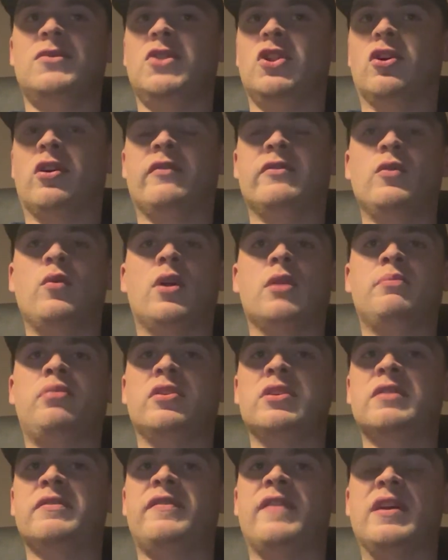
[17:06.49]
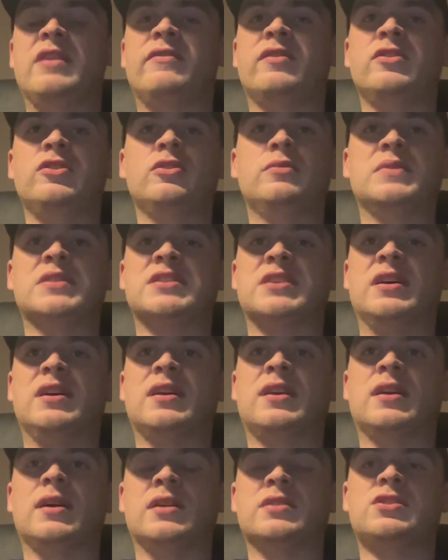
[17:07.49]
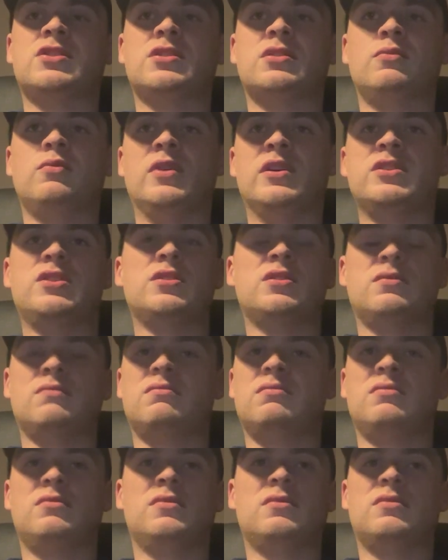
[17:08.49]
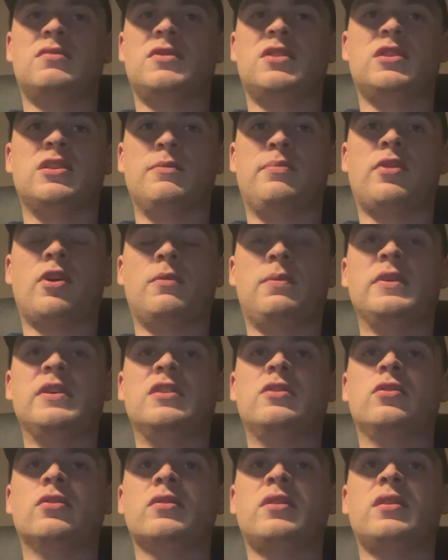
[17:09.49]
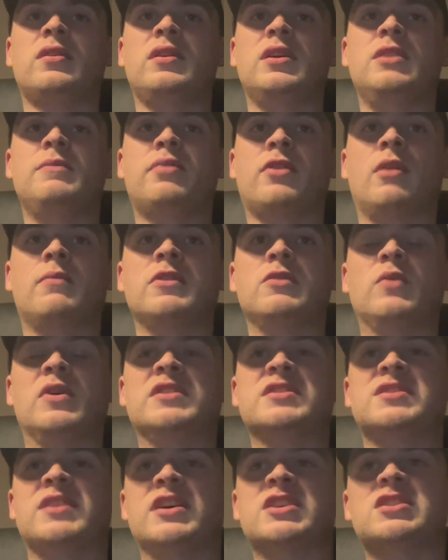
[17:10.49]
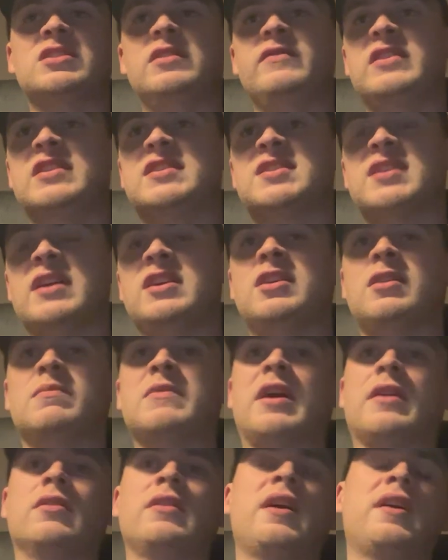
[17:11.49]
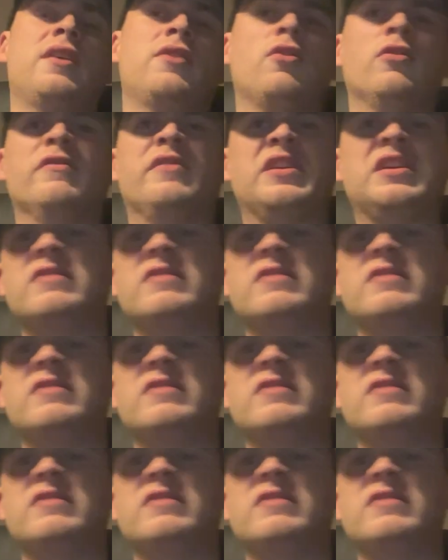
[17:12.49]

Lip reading: Look, if you want to put your faith in Hubert catch, which you probably could, he probably wins this. And if you take him, that'll get it over